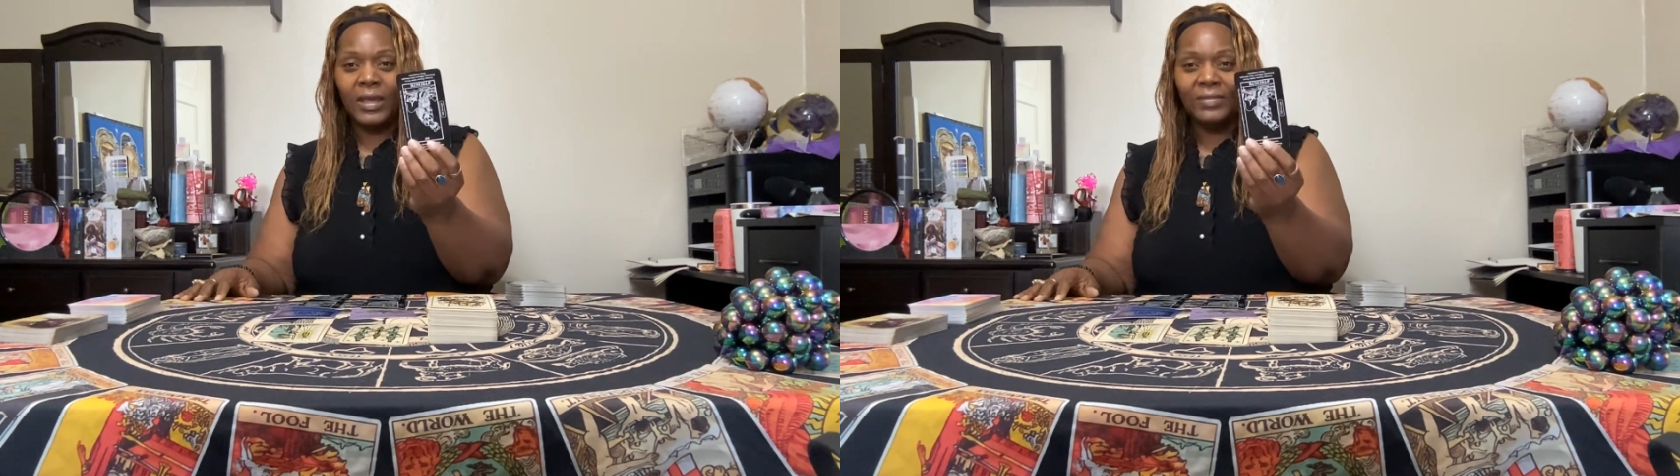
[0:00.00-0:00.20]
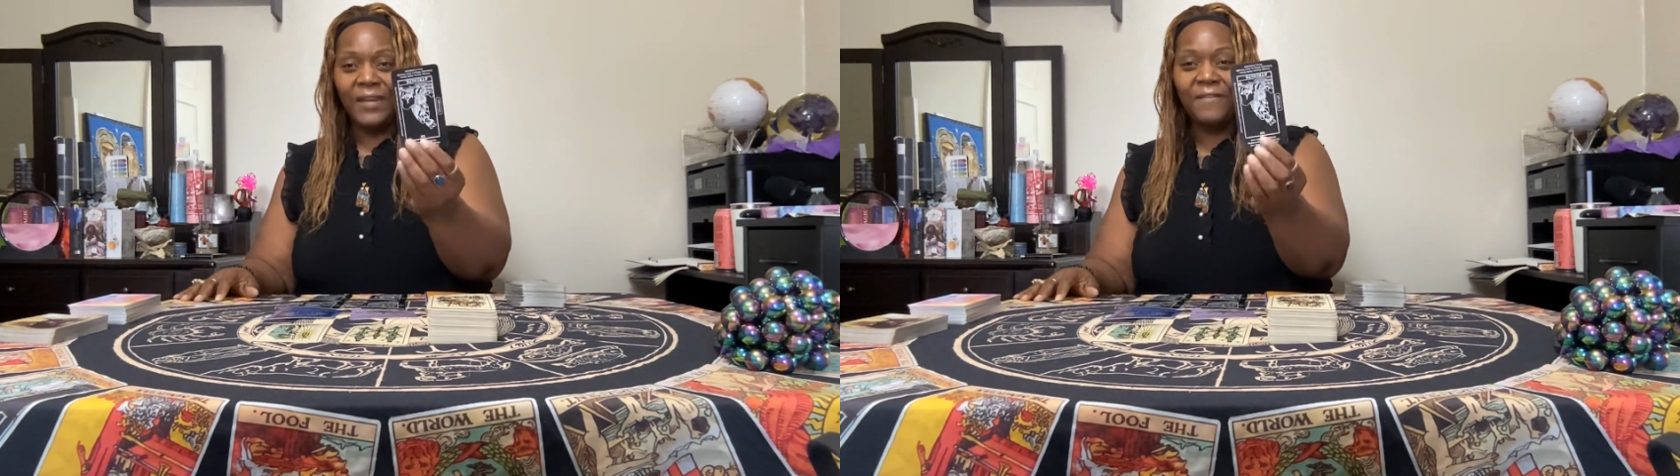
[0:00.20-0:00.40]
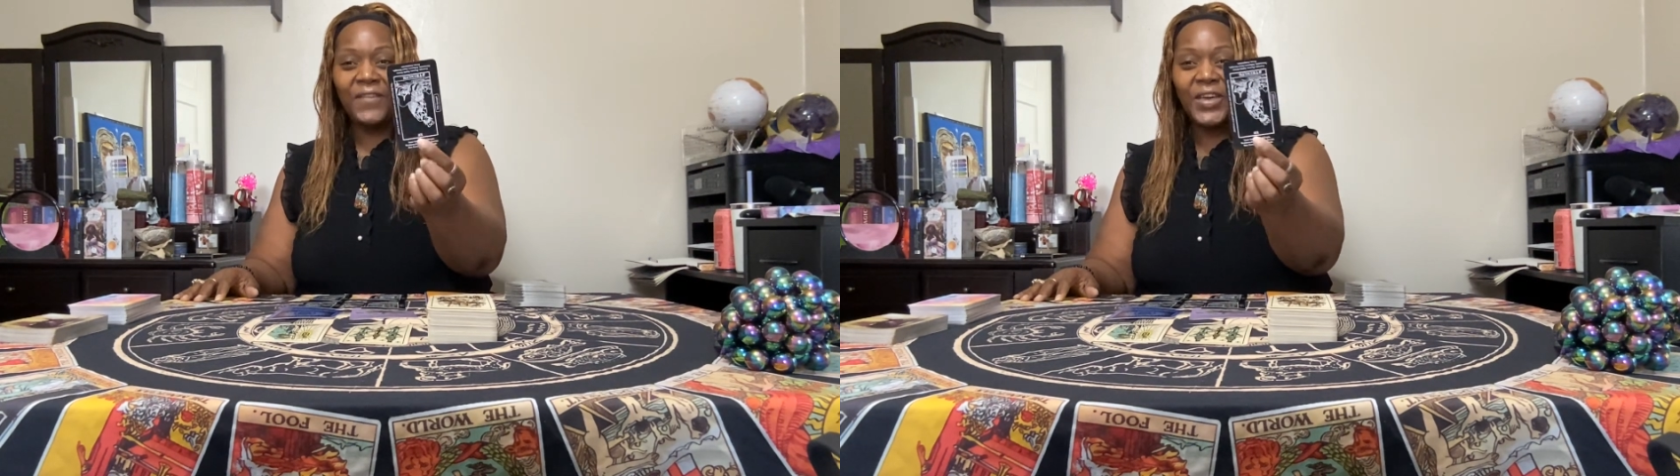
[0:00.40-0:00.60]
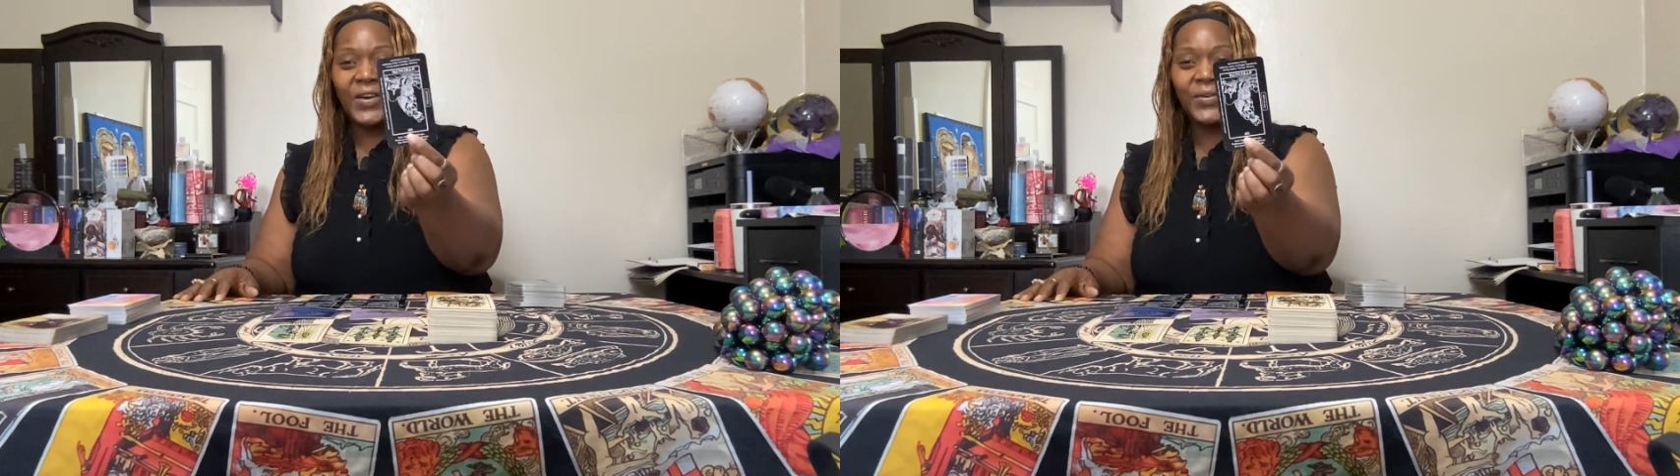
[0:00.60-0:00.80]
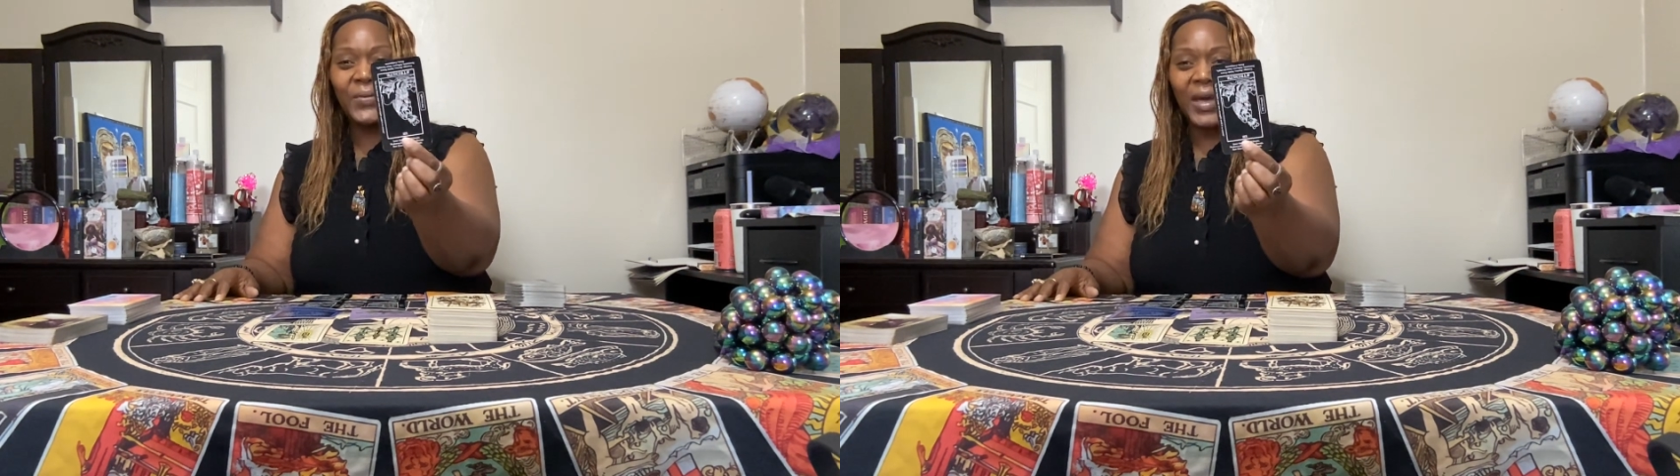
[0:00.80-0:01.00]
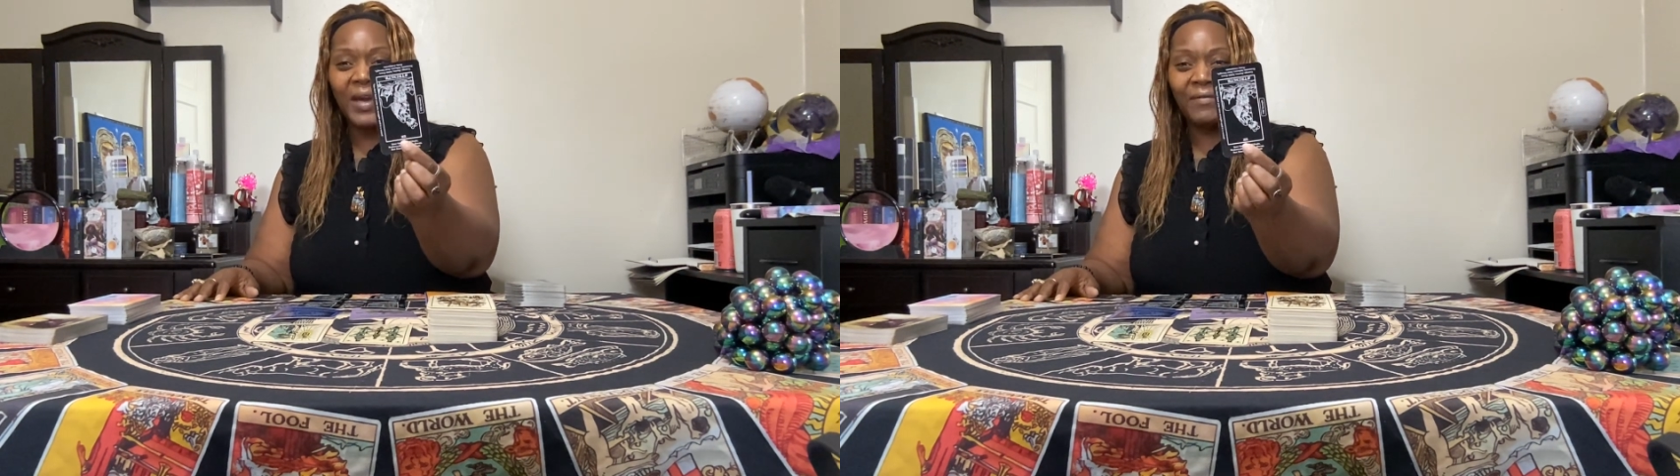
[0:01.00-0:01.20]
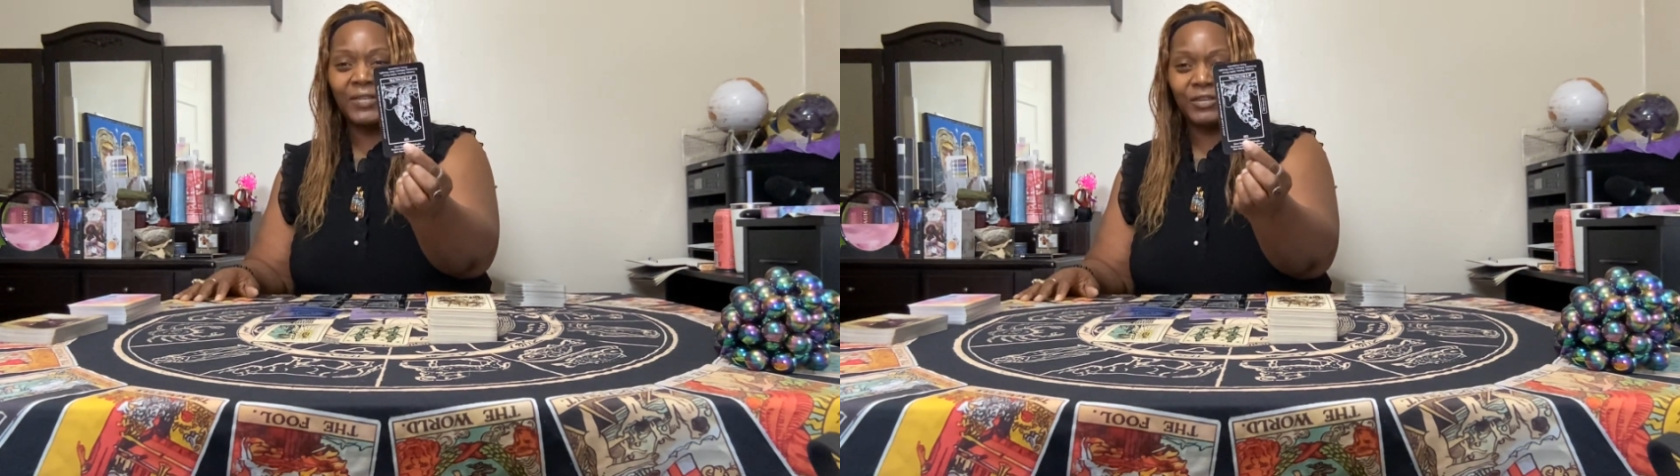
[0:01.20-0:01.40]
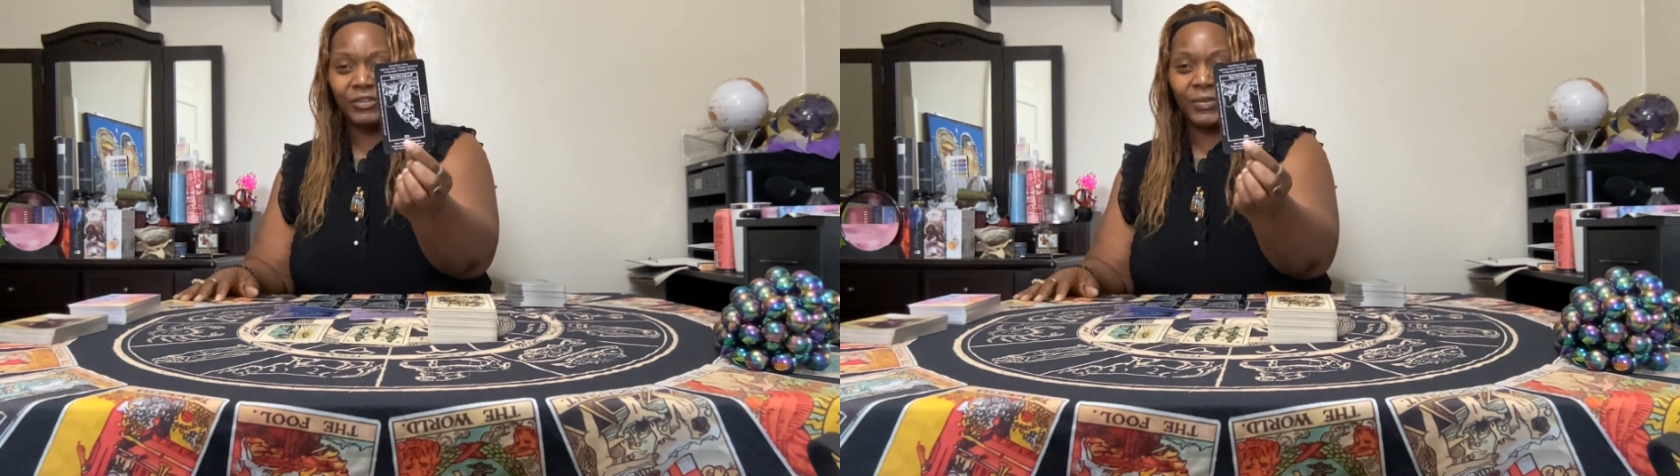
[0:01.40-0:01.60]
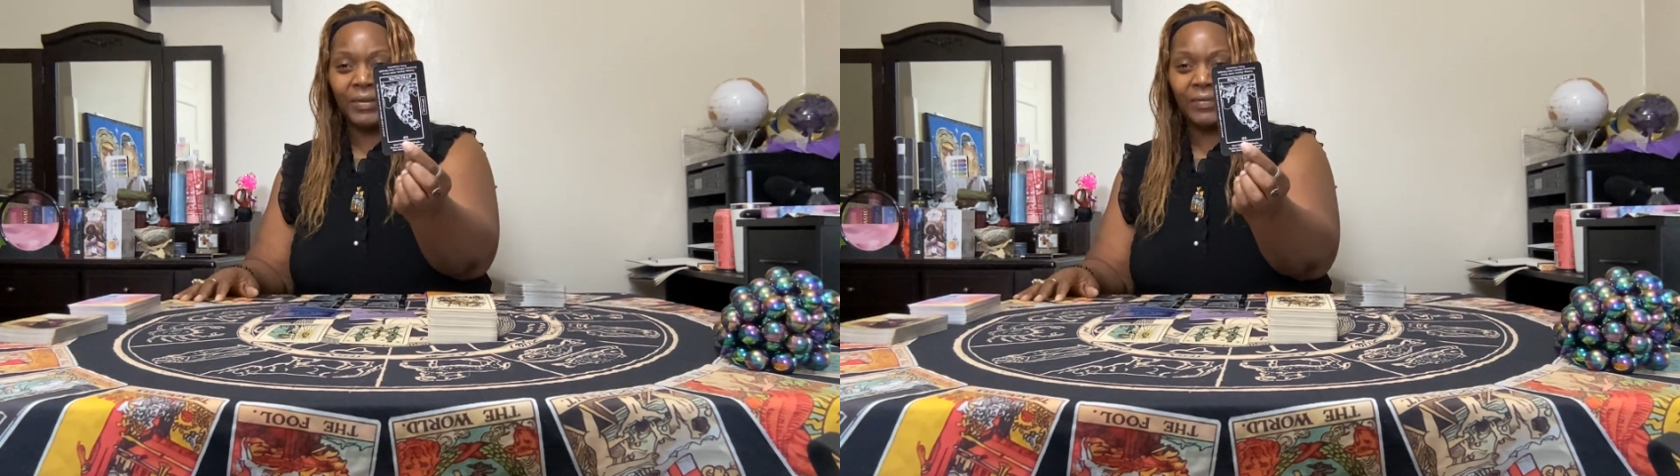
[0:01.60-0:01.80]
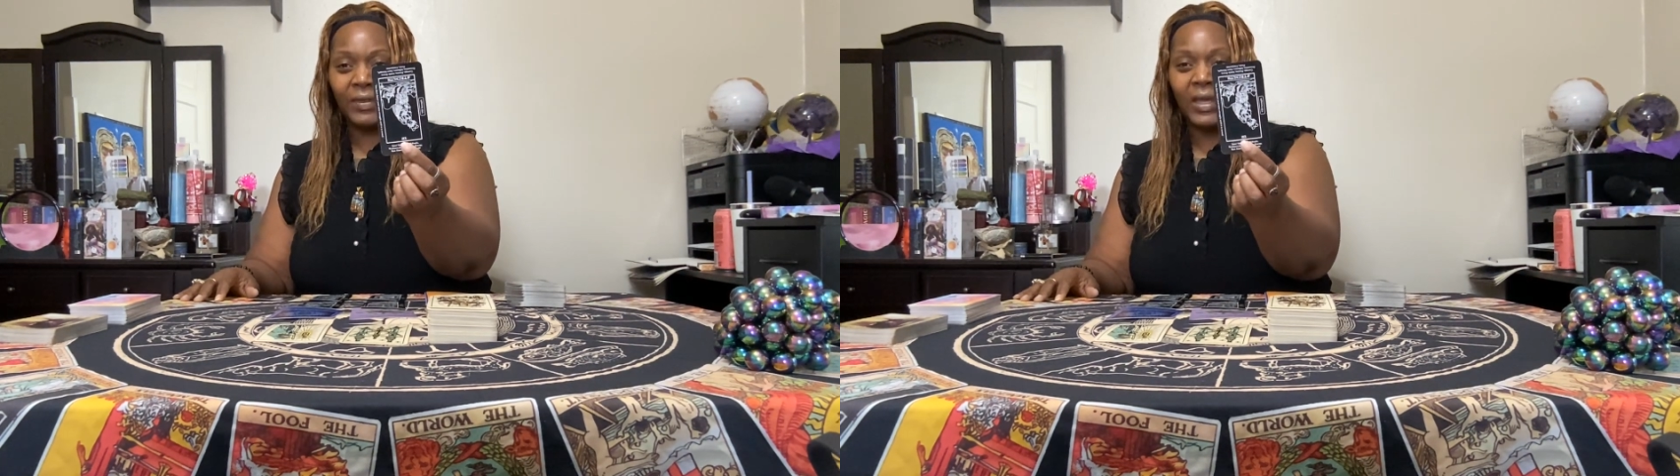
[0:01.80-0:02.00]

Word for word: They feel you have the strength